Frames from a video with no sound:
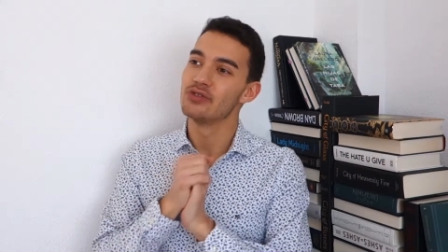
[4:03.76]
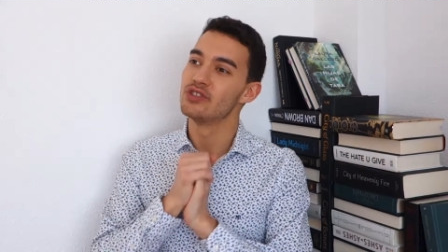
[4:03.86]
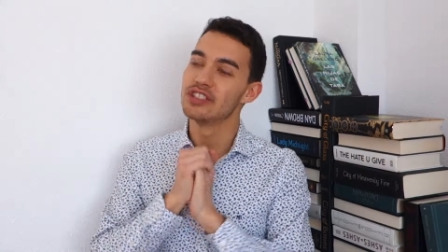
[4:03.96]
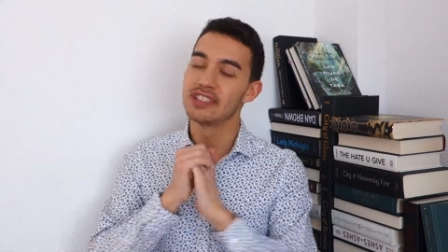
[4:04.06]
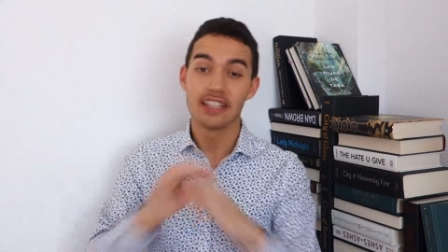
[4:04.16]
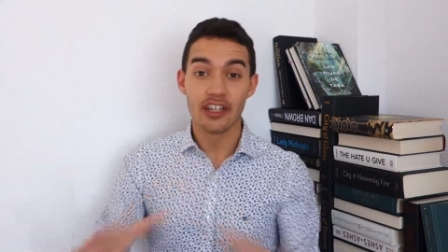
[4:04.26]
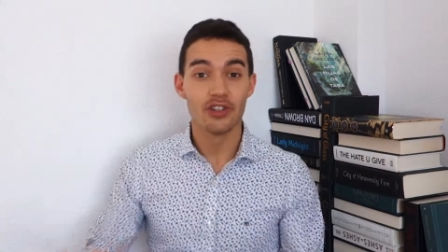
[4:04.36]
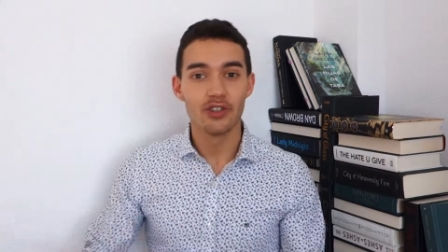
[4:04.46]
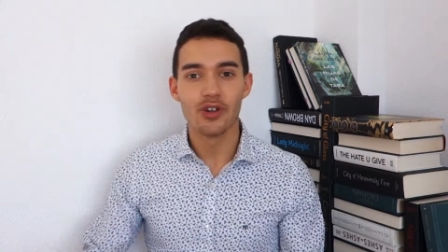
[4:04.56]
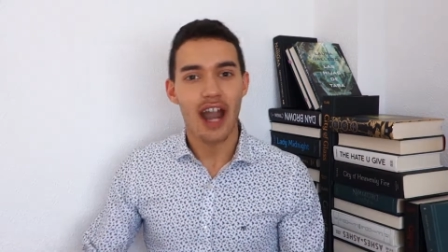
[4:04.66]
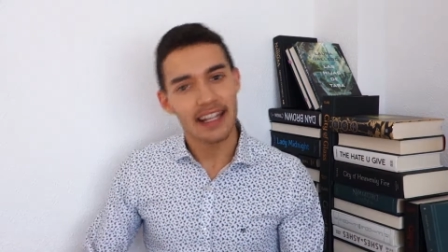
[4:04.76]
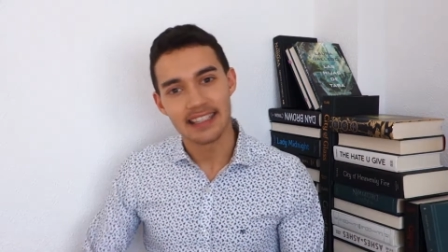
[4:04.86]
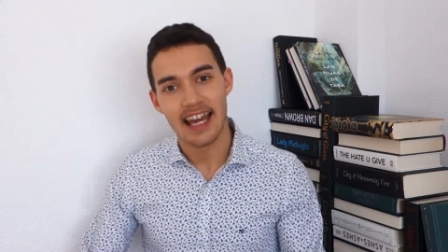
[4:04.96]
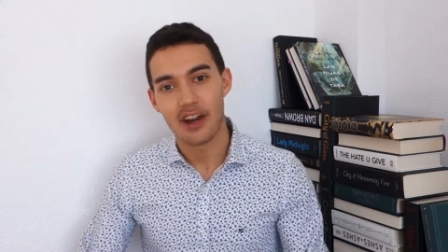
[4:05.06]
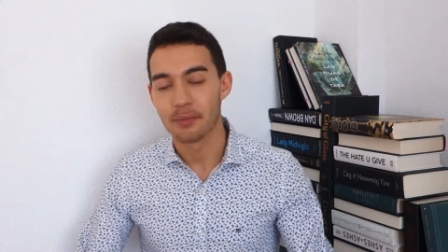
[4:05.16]
you just tear your
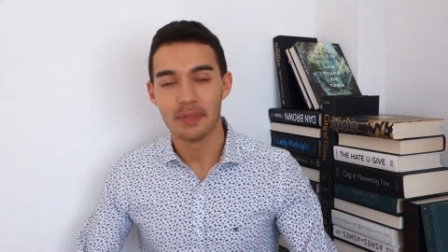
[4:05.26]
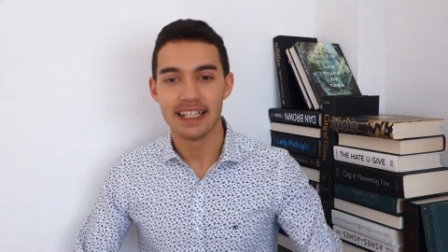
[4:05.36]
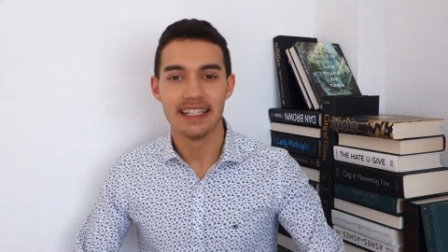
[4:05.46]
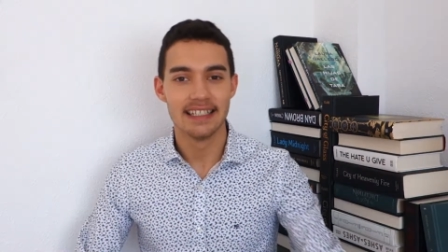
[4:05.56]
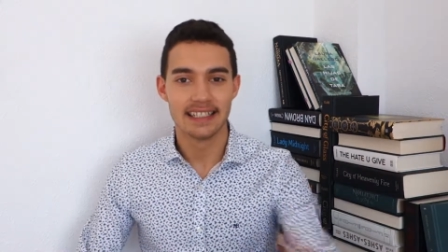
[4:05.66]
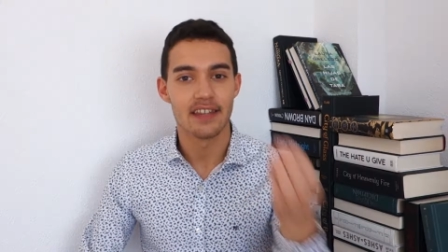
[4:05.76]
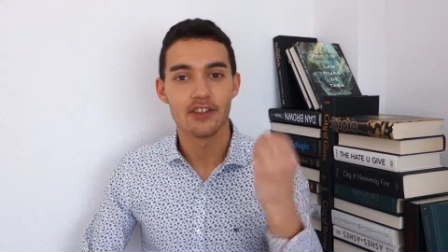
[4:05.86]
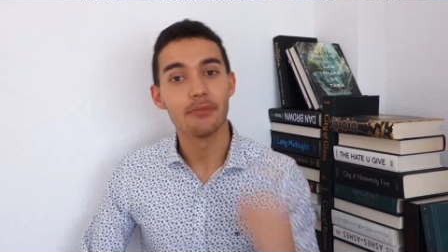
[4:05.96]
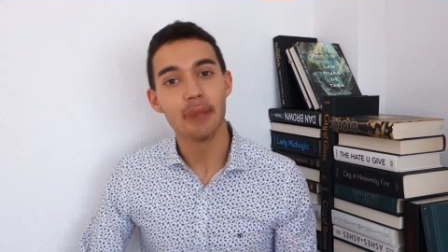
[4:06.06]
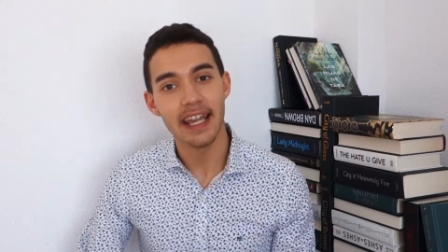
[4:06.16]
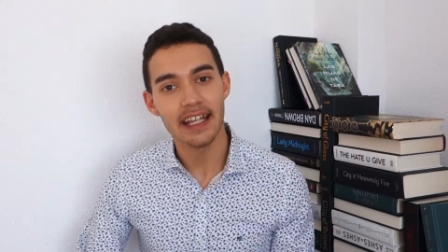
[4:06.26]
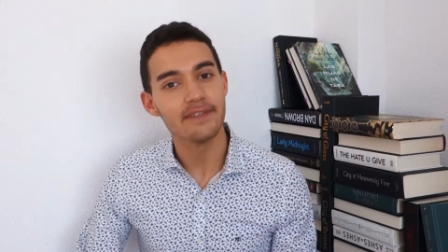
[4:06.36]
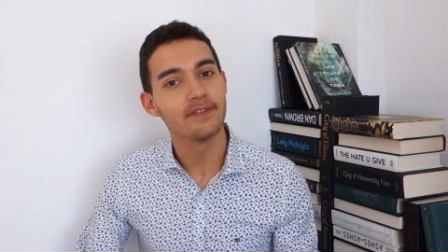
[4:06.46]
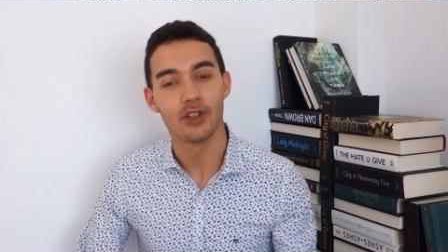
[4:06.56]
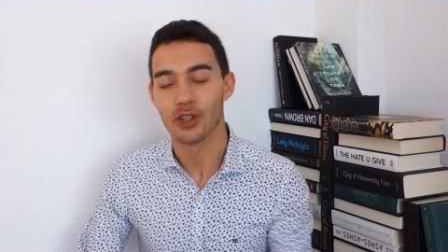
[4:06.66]
eyes out because they're
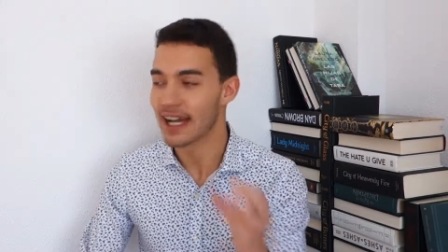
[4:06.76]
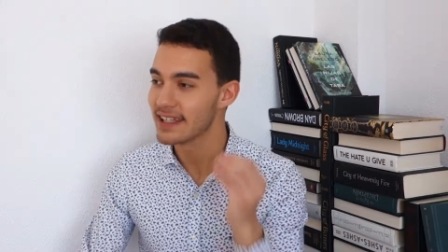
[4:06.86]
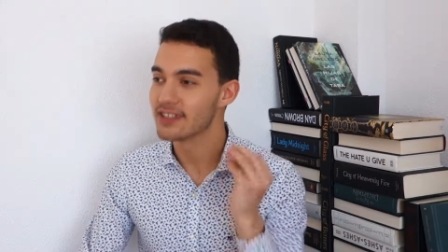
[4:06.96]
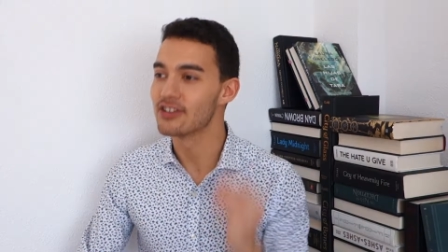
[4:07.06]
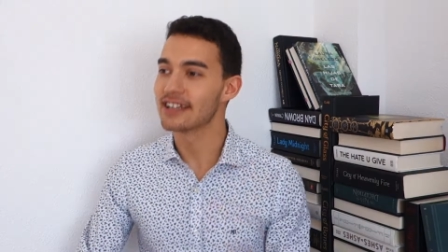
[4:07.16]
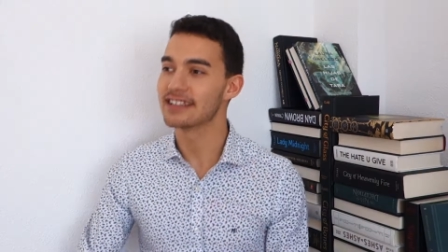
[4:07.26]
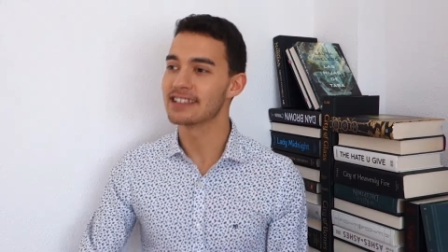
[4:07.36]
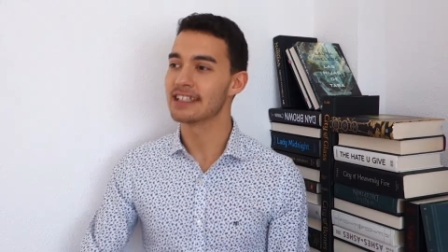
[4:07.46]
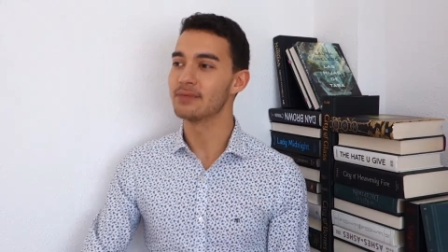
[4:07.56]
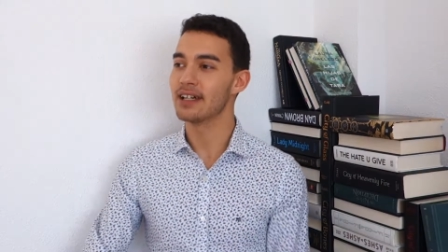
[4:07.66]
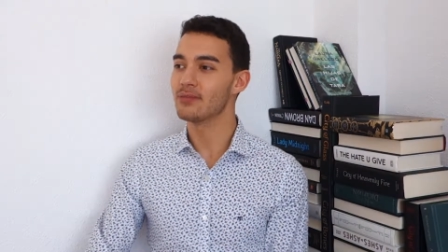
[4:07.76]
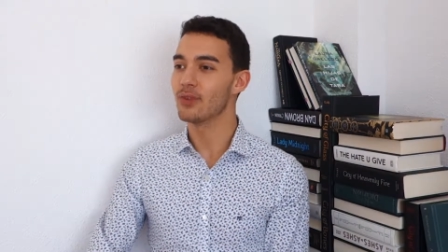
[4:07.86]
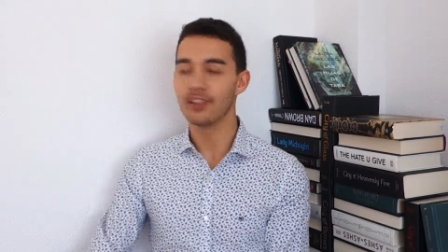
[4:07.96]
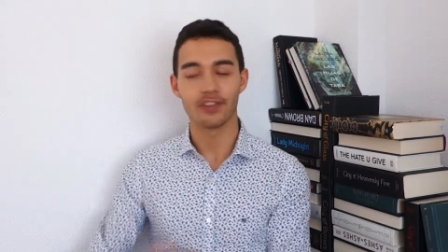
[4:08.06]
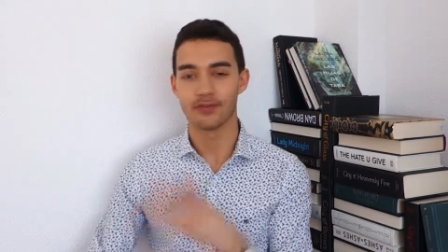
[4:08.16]
painful and they're at the same time
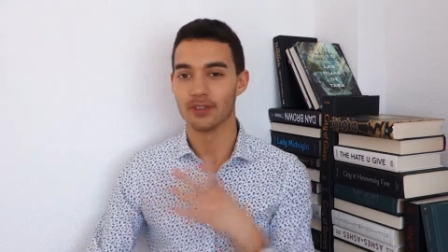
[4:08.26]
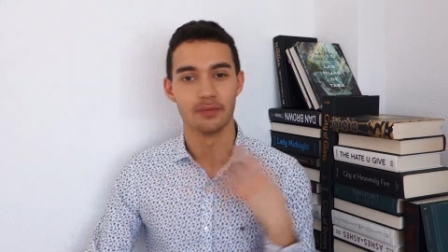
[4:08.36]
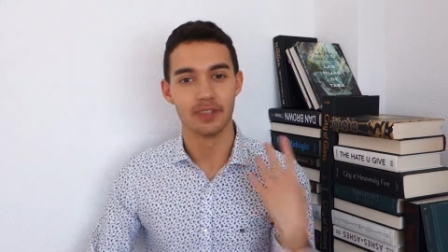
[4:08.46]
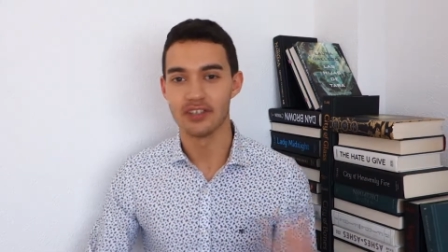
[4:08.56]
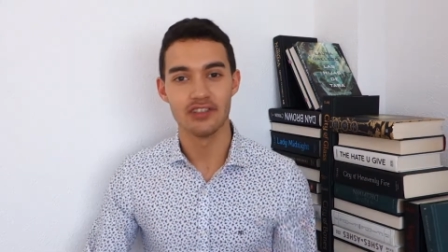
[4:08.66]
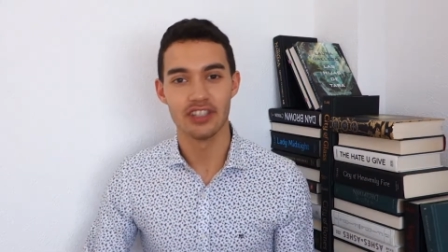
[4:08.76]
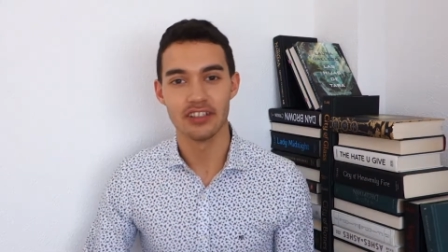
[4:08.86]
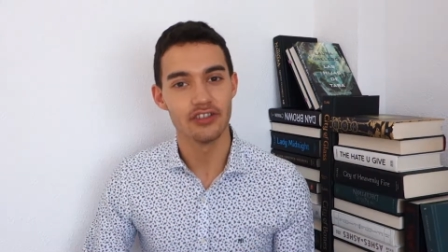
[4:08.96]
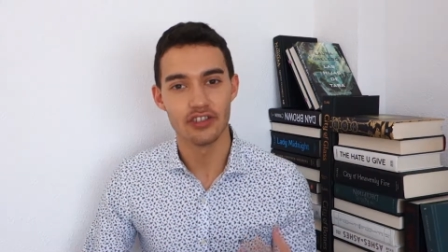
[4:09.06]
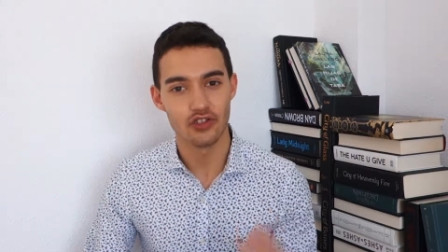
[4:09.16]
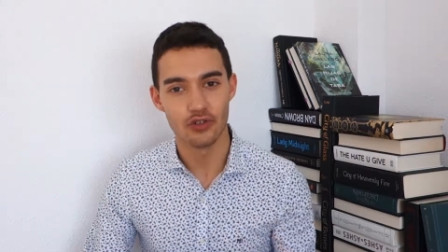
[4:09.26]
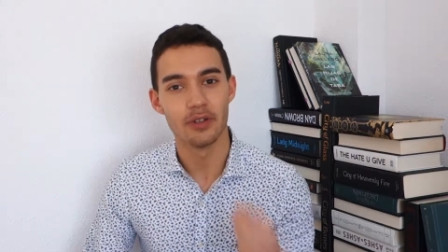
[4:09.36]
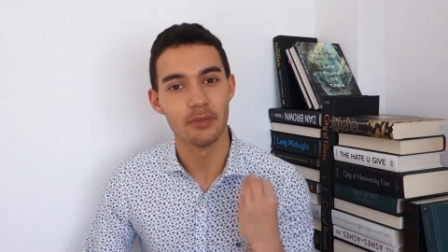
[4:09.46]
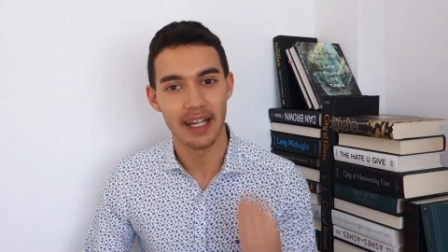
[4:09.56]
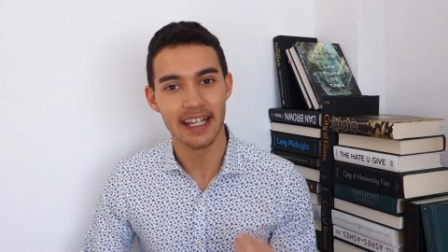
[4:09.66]
wonderful, but they're still
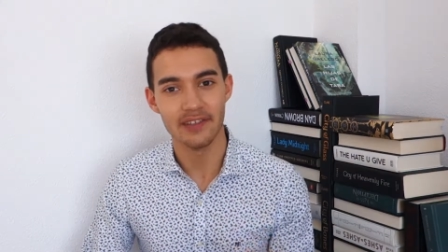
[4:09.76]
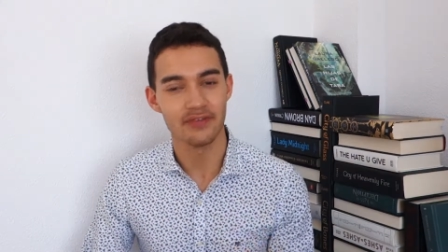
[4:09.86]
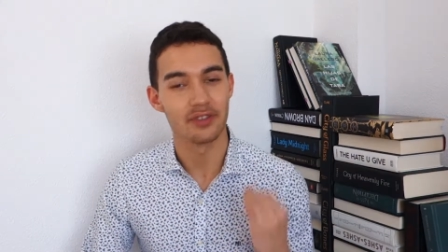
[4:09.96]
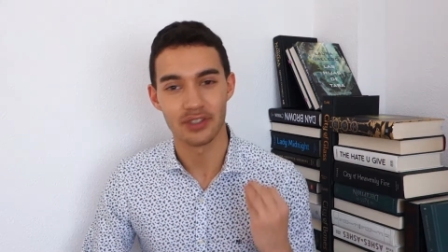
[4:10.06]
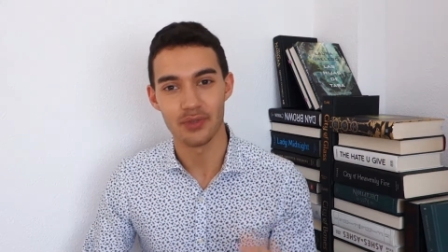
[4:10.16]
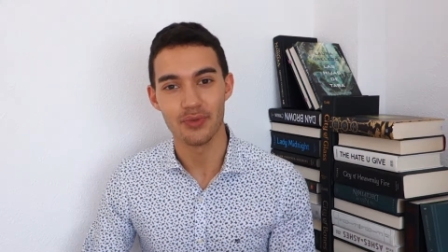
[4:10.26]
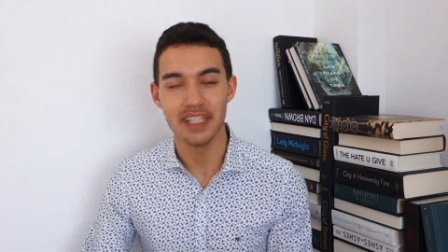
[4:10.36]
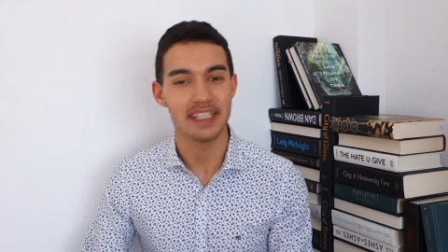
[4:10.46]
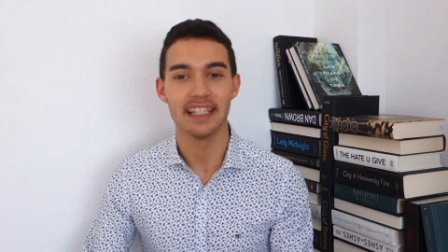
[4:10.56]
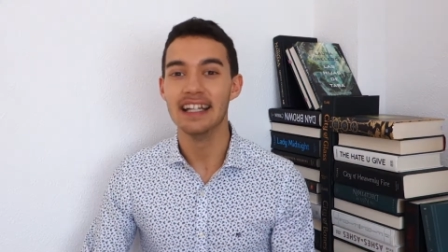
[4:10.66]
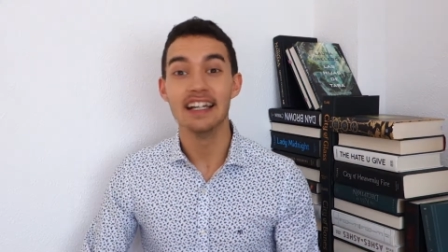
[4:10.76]
super painful to read.